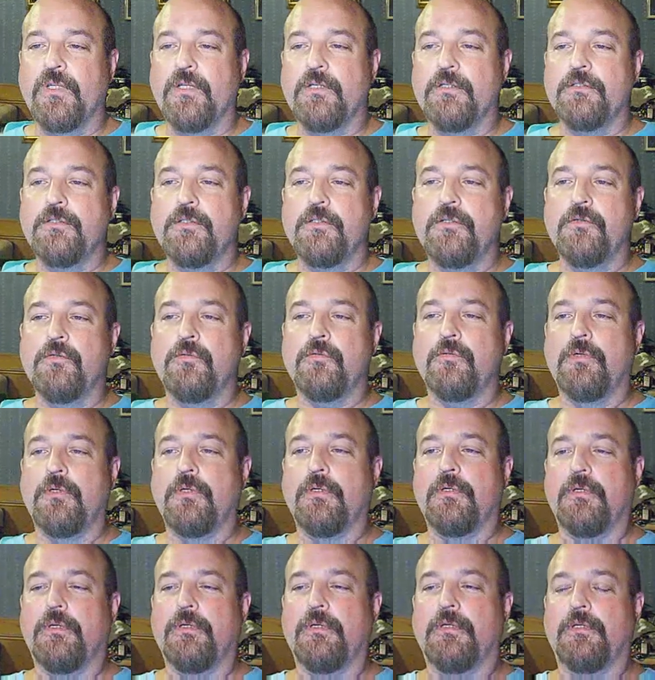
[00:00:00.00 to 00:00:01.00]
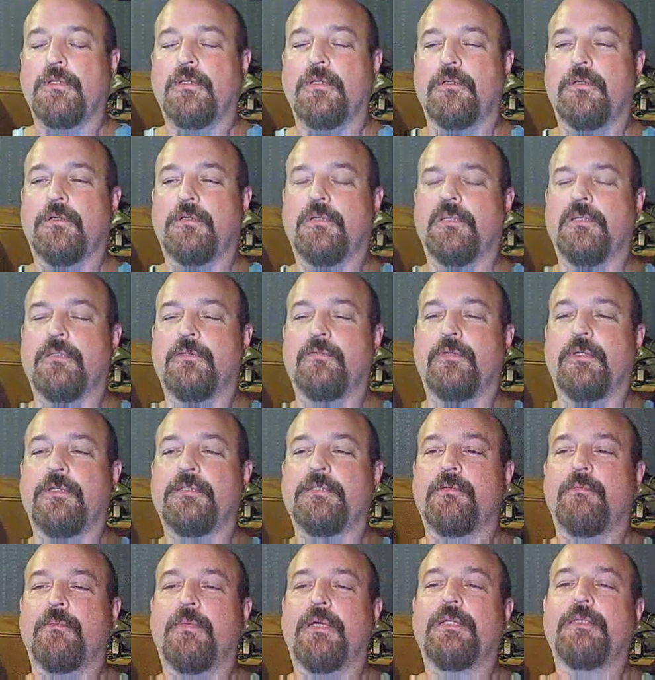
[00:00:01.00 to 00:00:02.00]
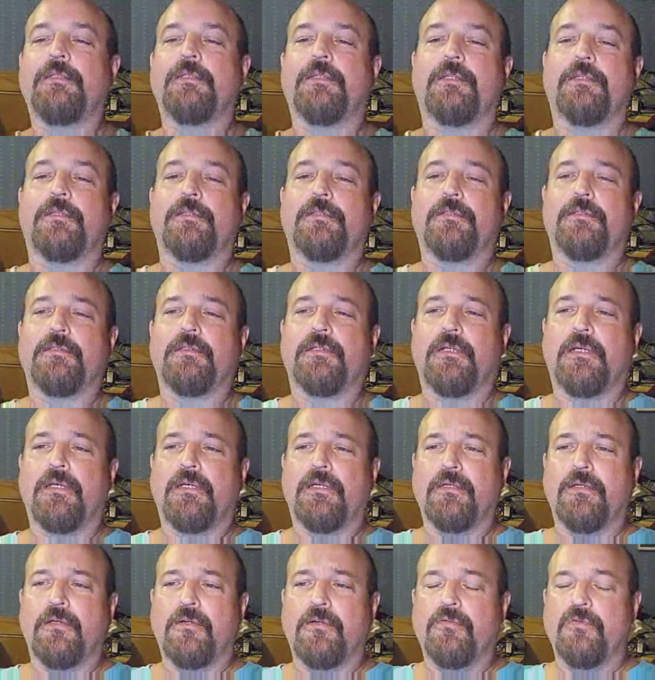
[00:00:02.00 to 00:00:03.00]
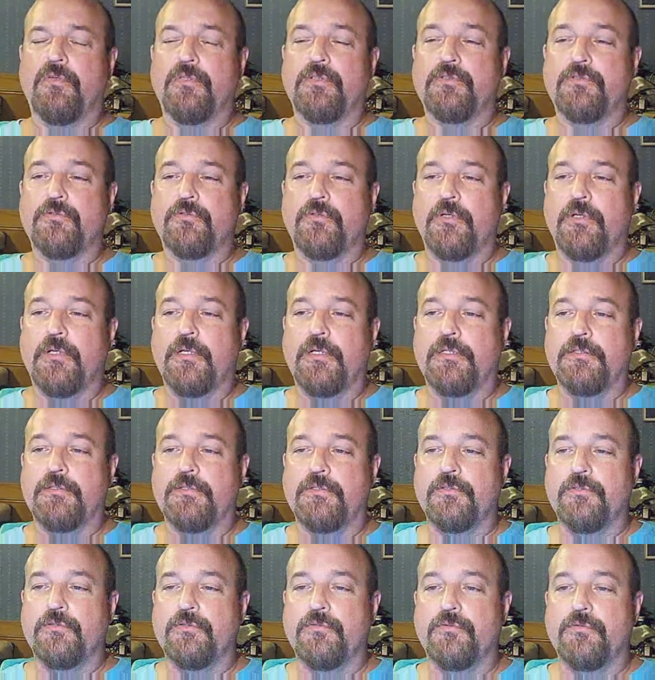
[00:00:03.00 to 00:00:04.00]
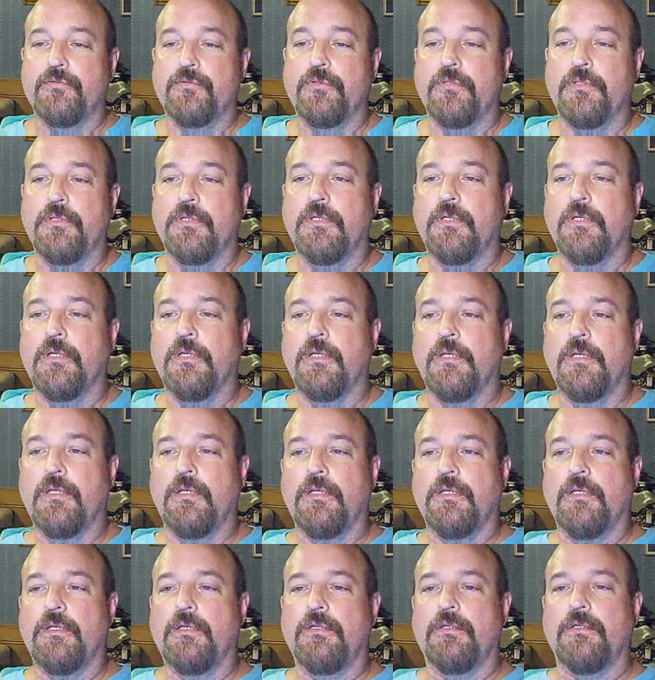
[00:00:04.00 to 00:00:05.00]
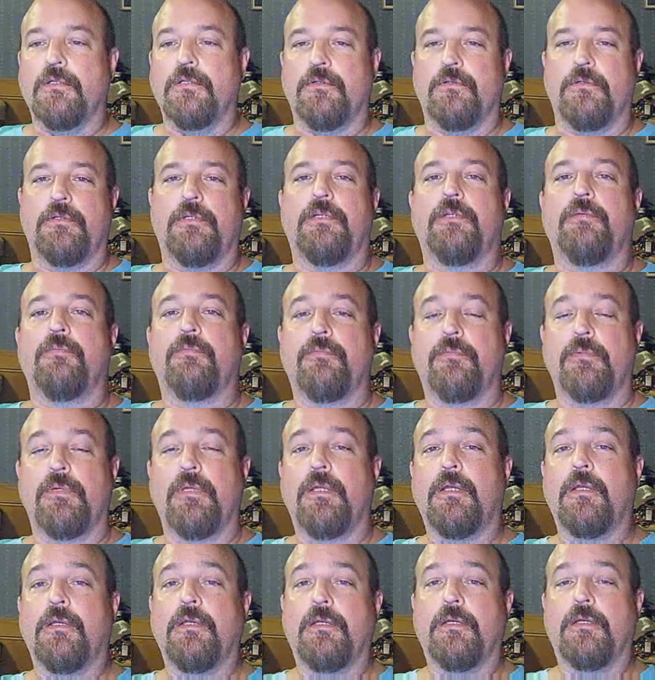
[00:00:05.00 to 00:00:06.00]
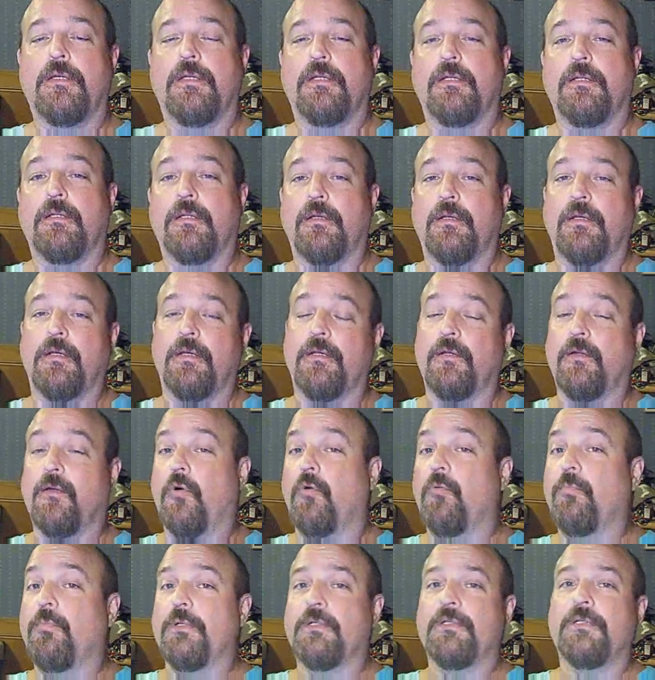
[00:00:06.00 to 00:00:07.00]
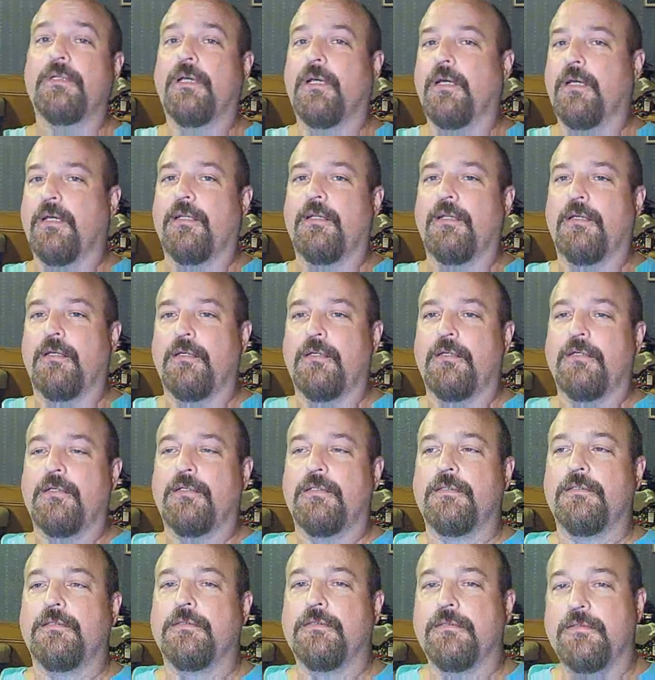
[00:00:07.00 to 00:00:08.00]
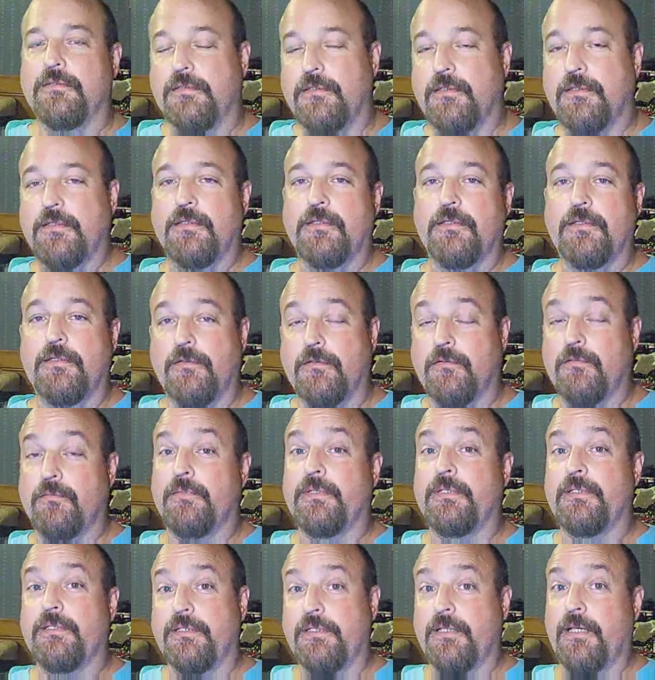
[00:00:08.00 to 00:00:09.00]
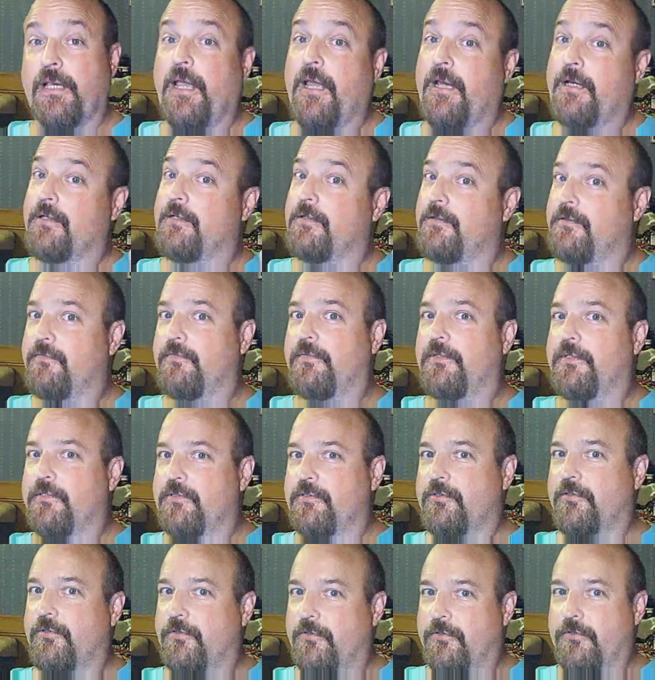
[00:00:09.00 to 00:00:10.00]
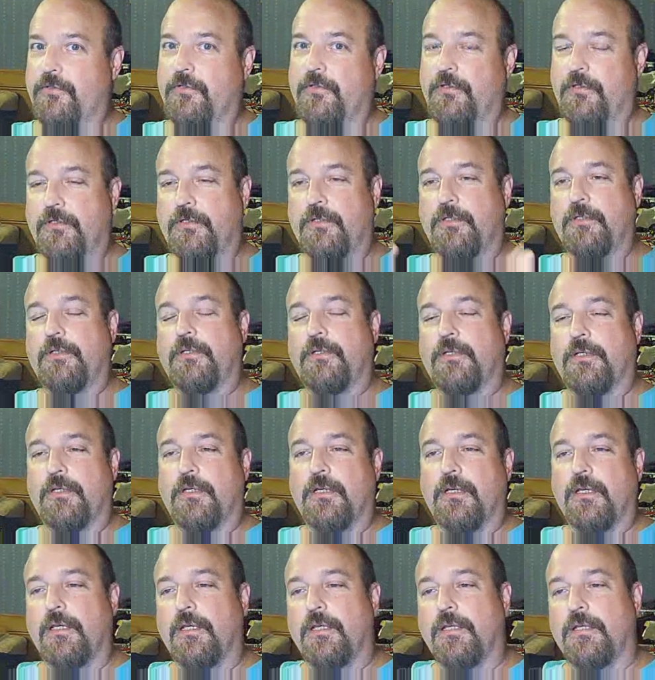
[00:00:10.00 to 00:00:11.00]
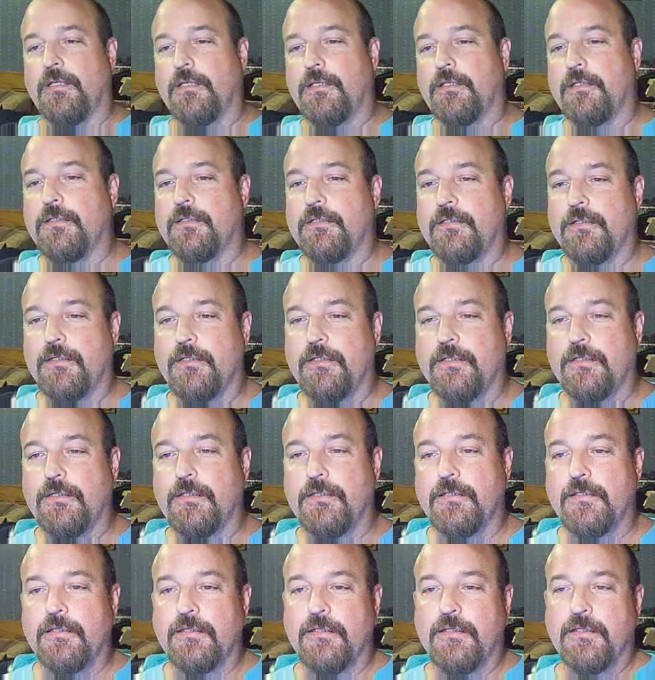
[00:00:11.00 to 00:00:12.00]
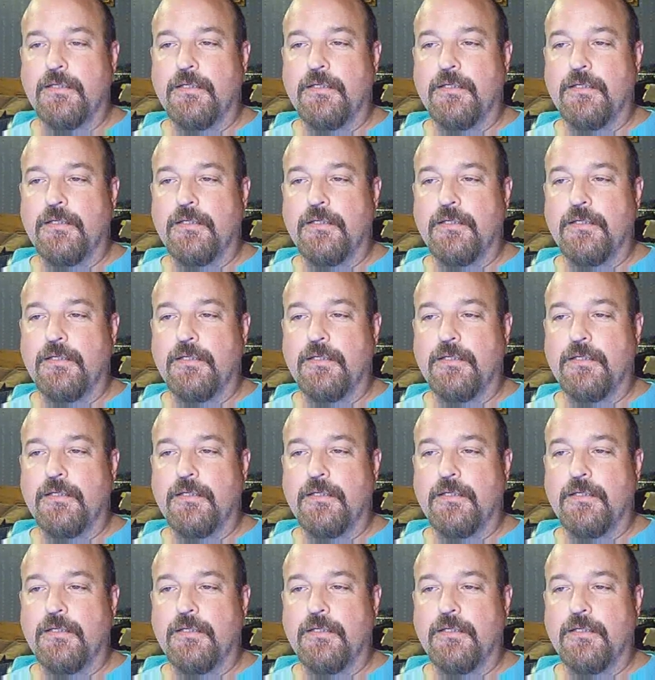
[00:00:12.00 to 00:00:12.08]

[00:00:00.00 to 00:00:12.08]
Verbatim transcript: so, uh, in raising my daughter, I always tried to, you know, keep an, an open dialogue and you know be the active listener and uh,